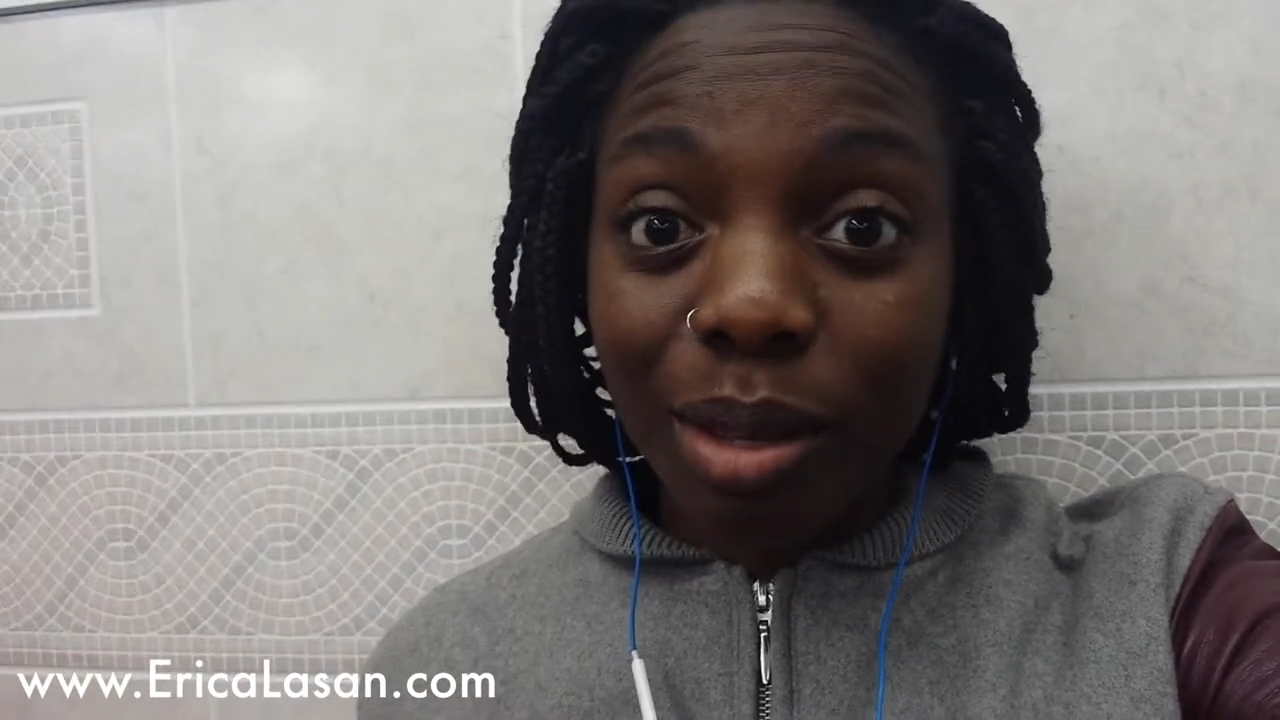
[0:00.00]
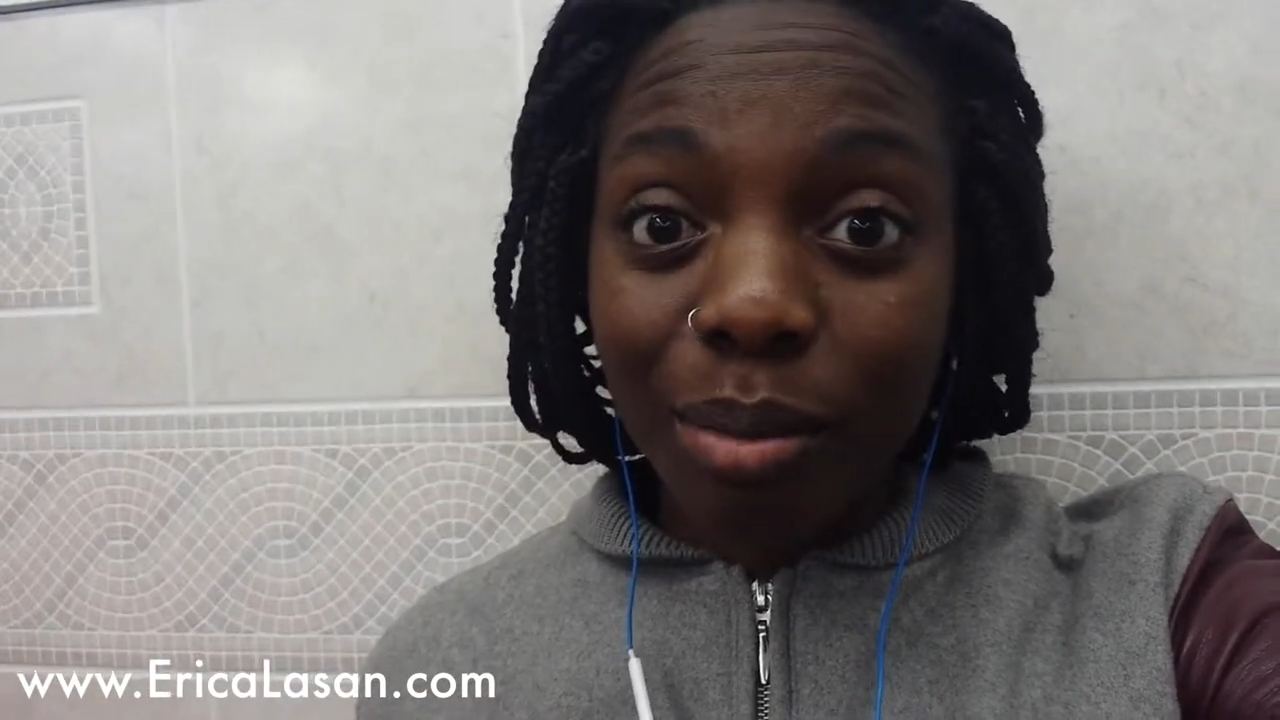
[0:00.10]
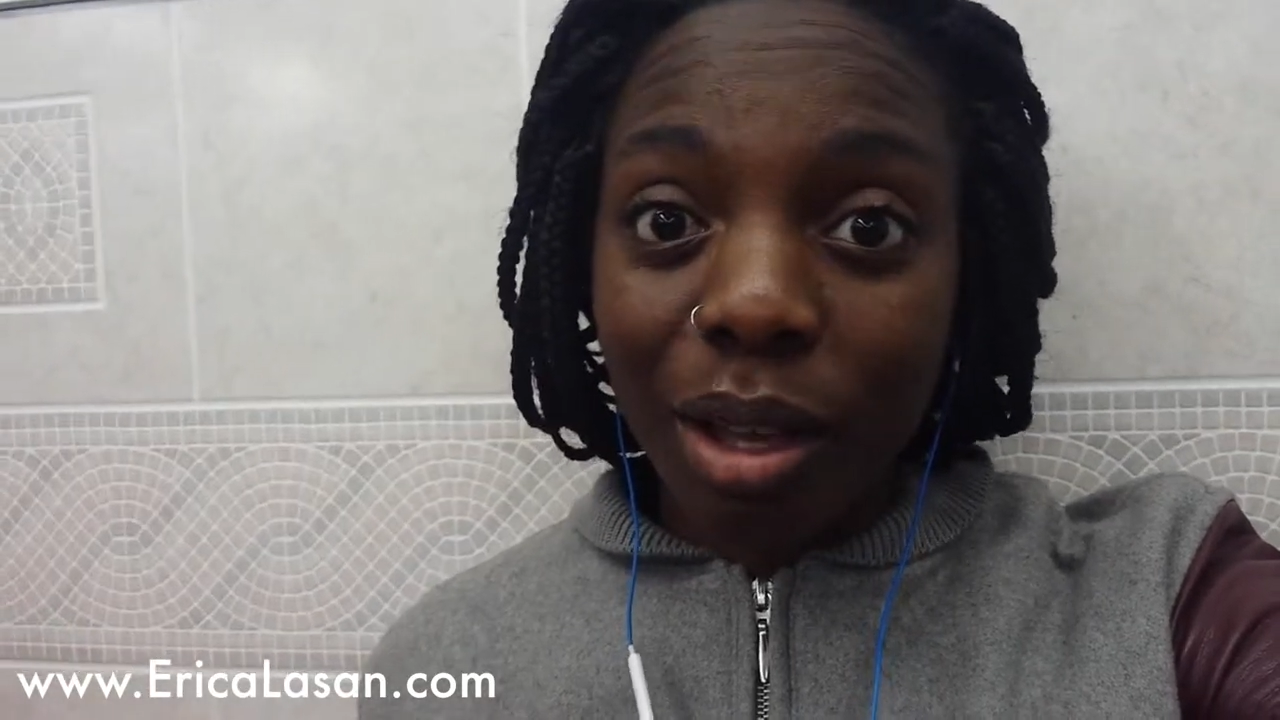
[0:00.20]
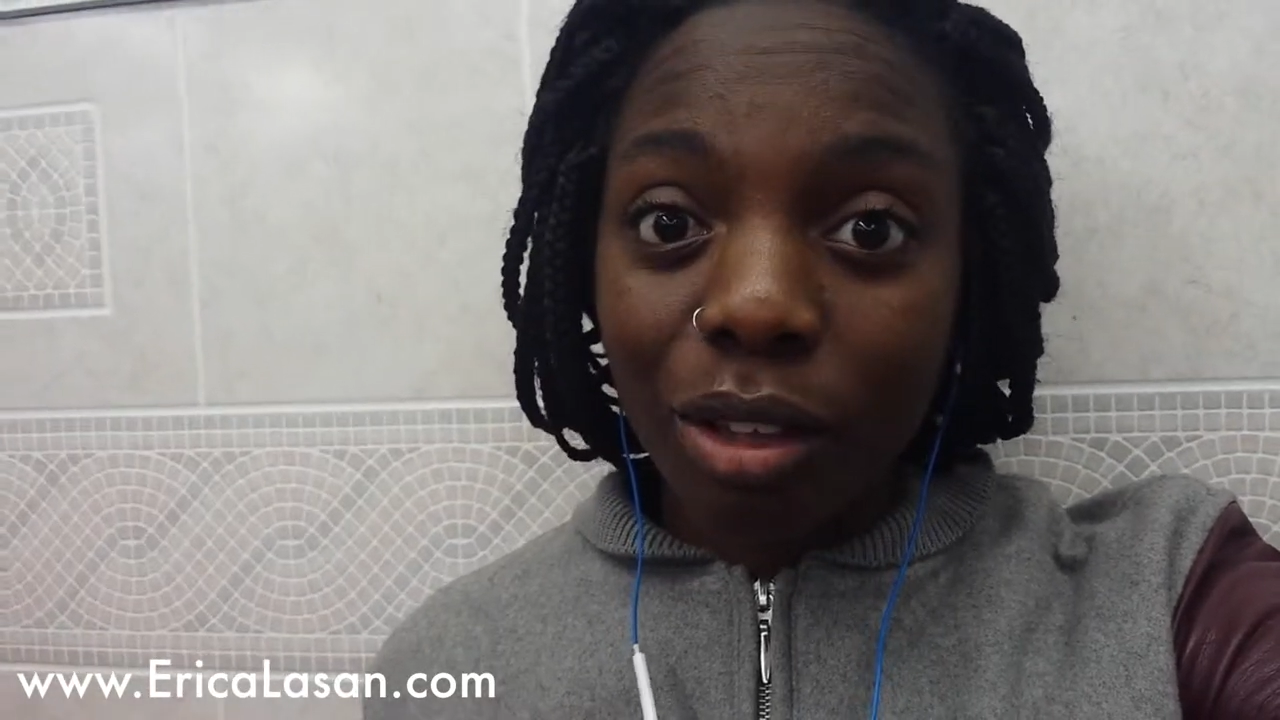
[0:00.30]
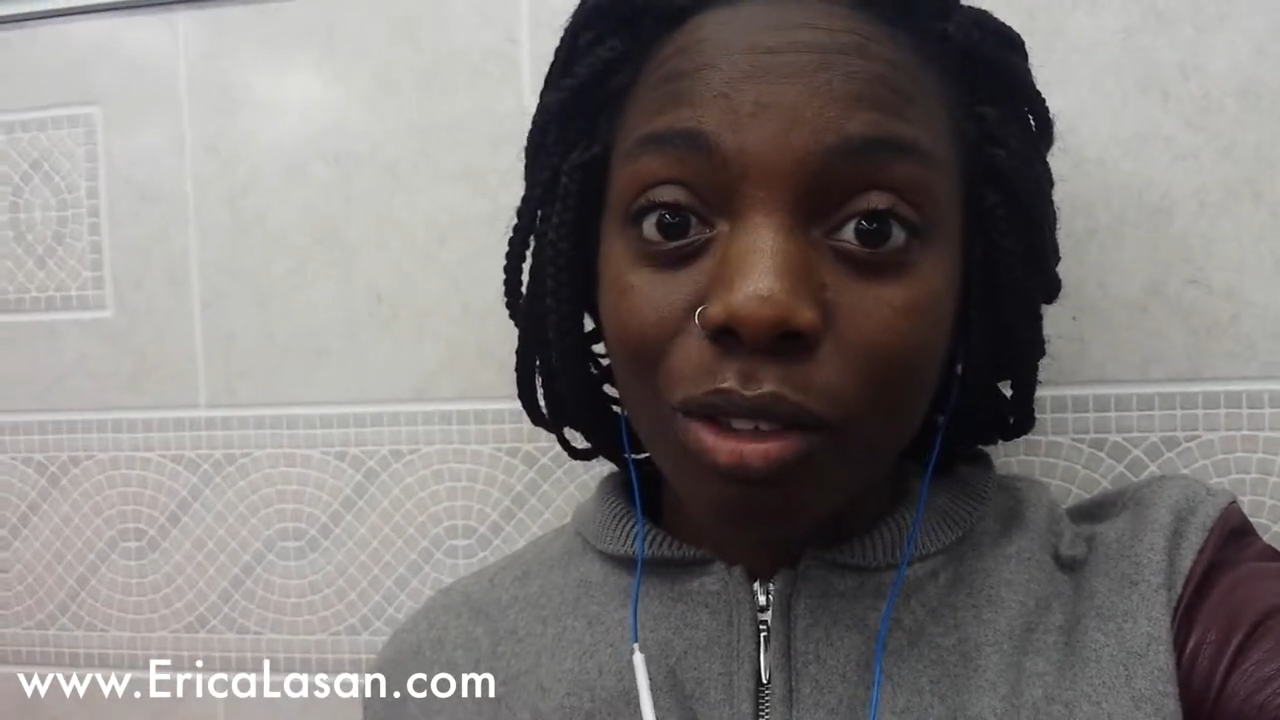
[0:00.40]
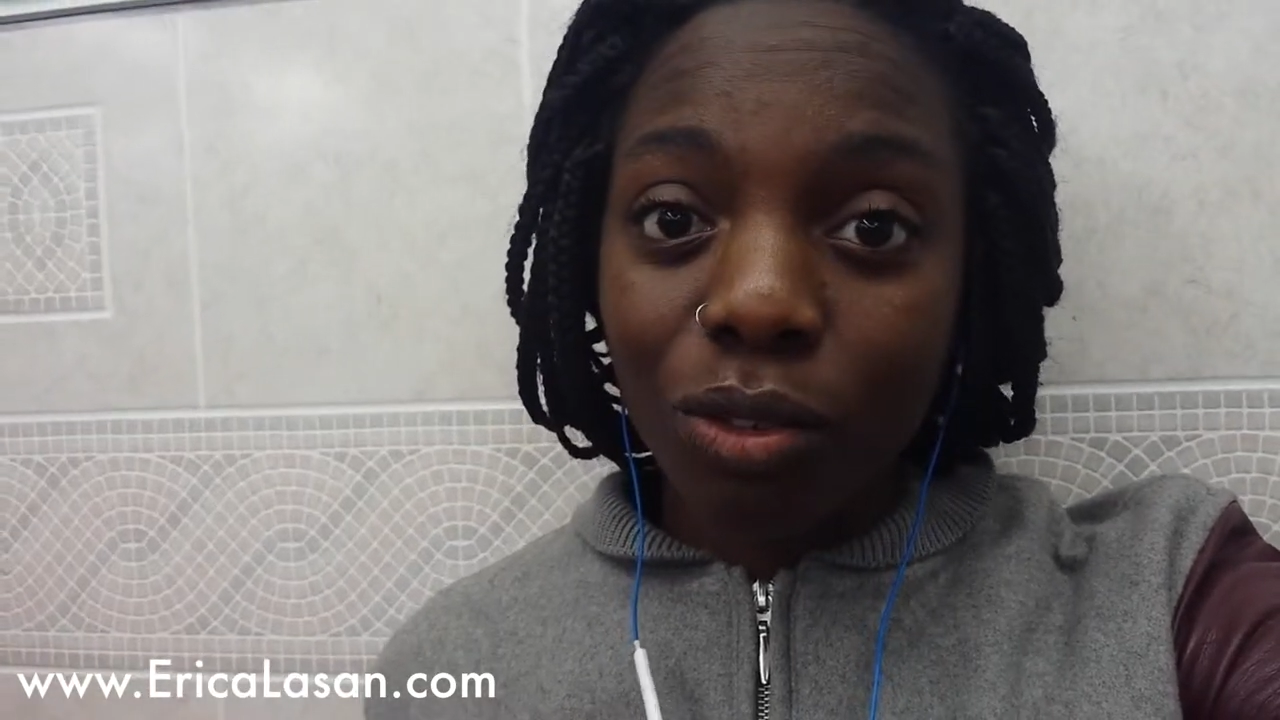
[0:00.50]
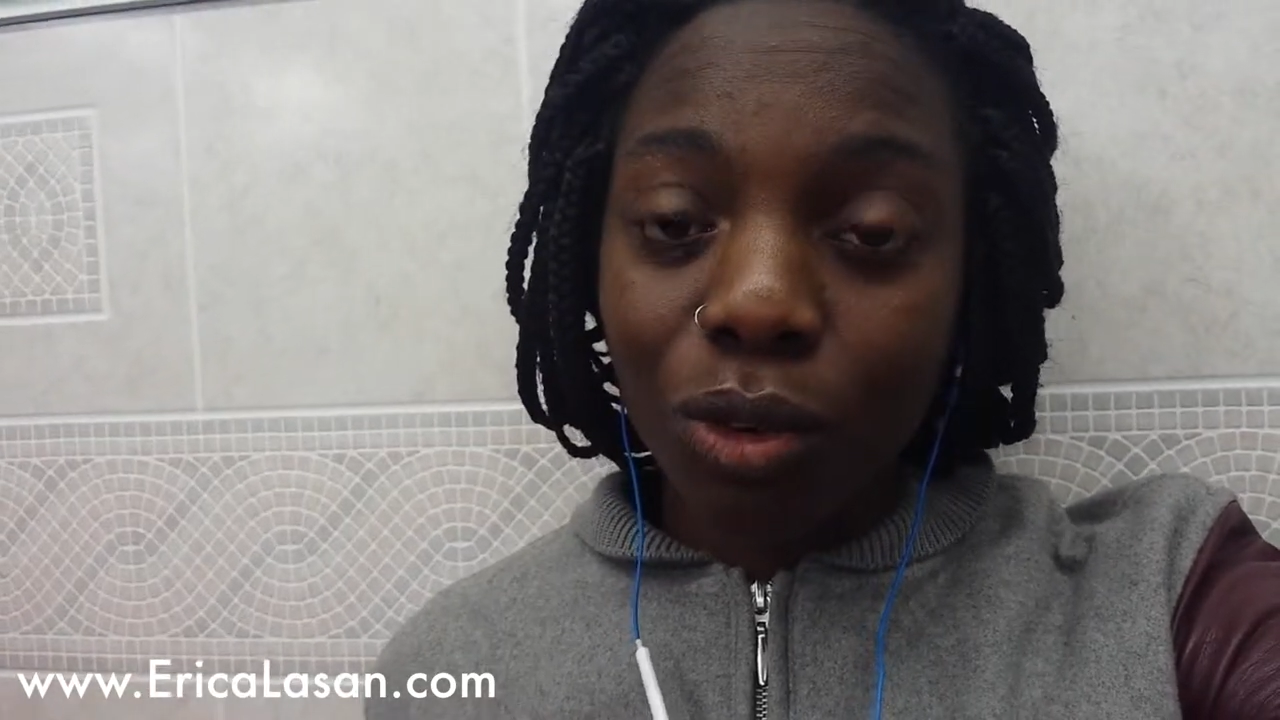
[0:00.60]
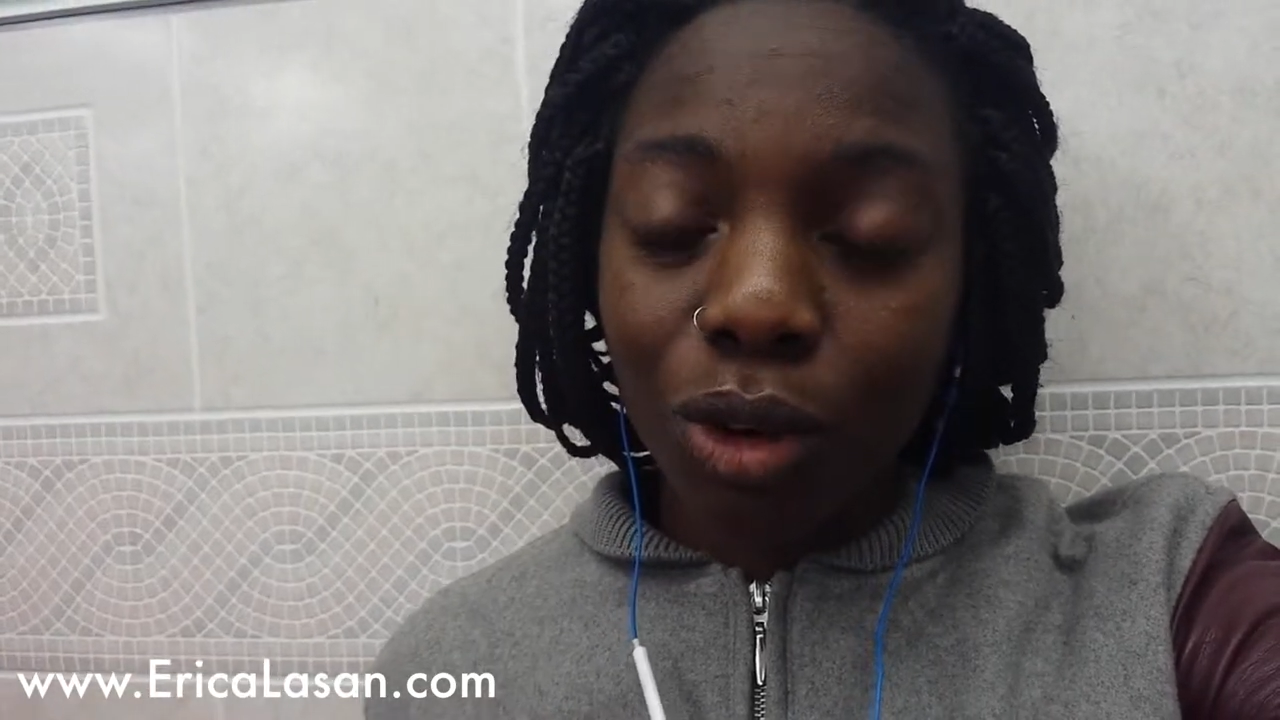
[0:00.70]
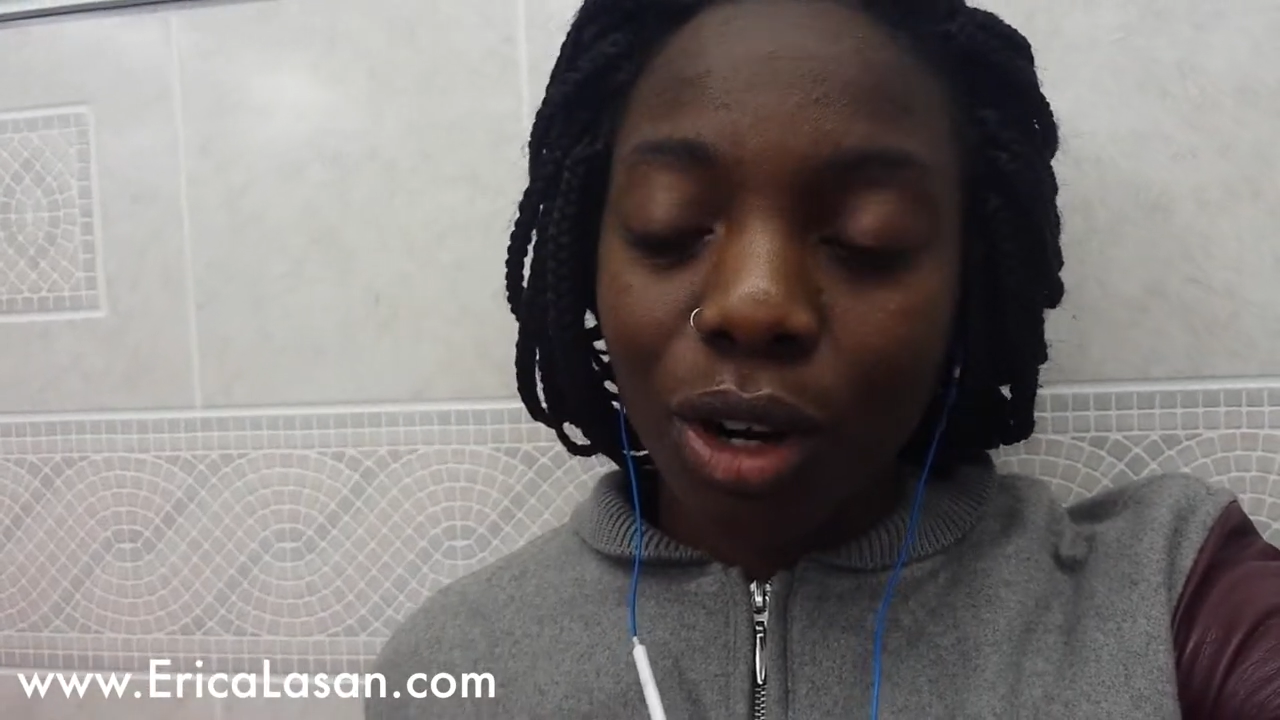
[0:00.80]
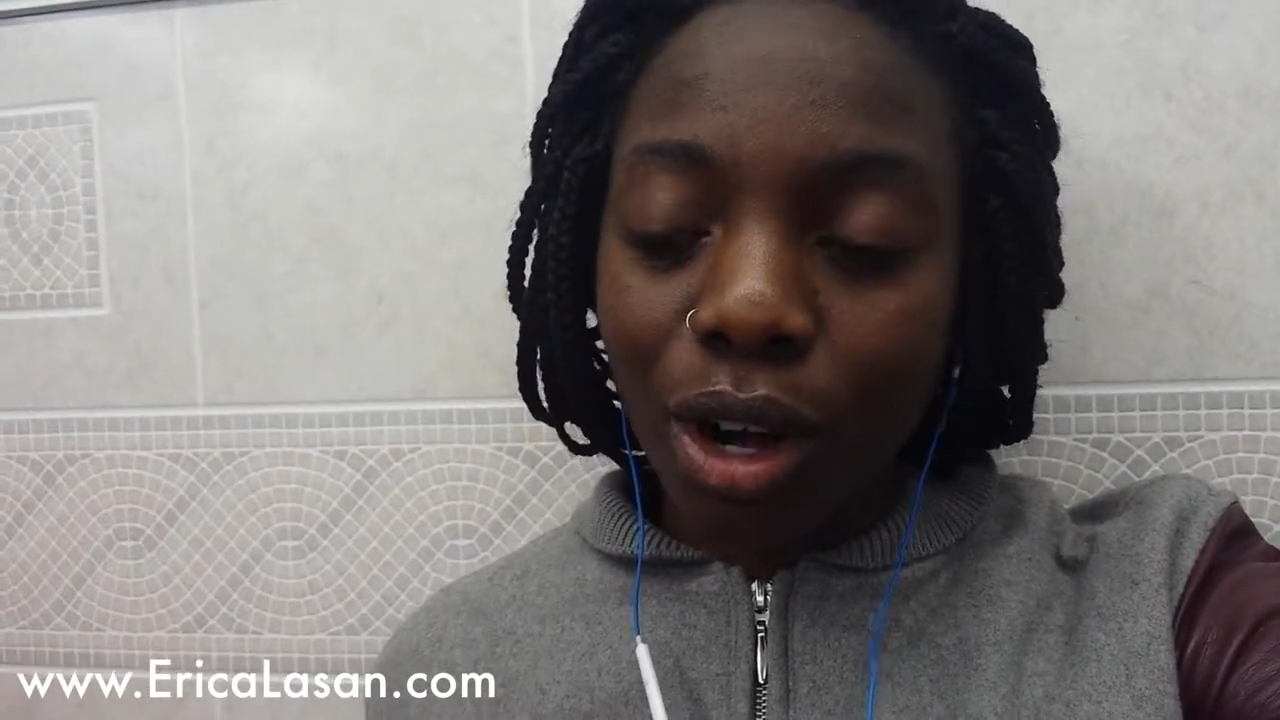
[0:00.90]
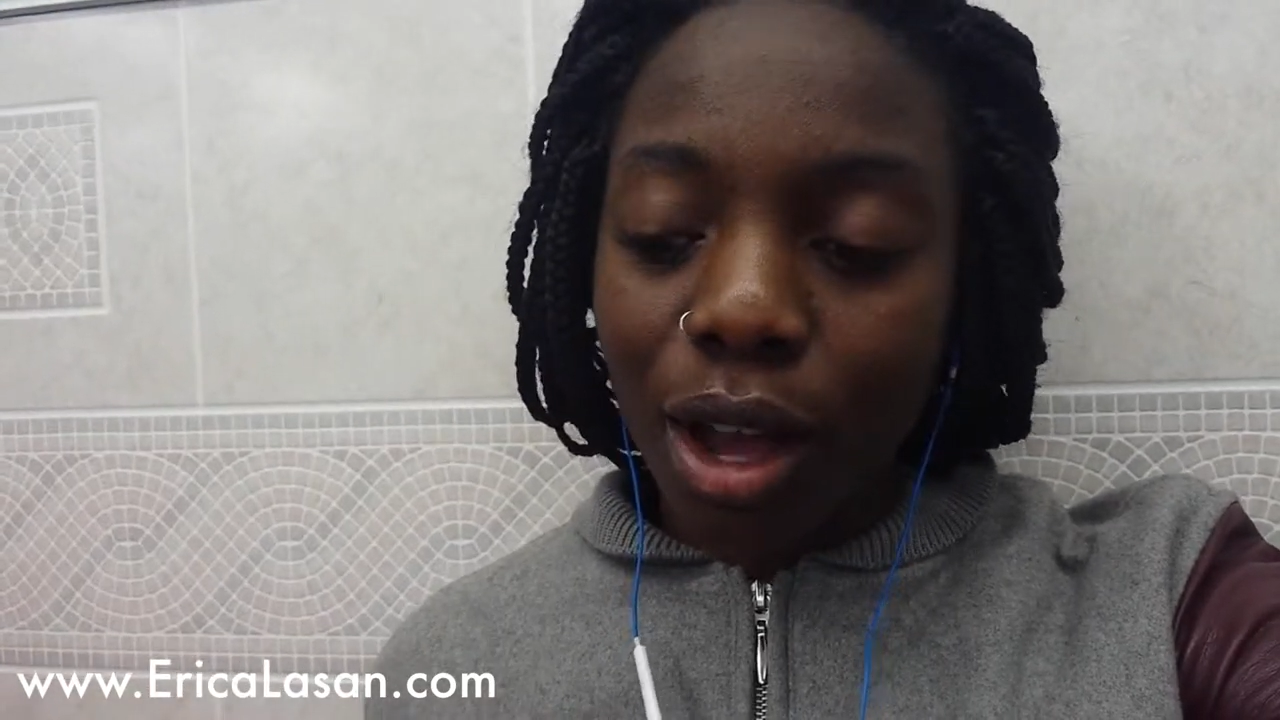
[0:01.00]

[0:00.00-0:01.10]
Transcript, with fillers: emails for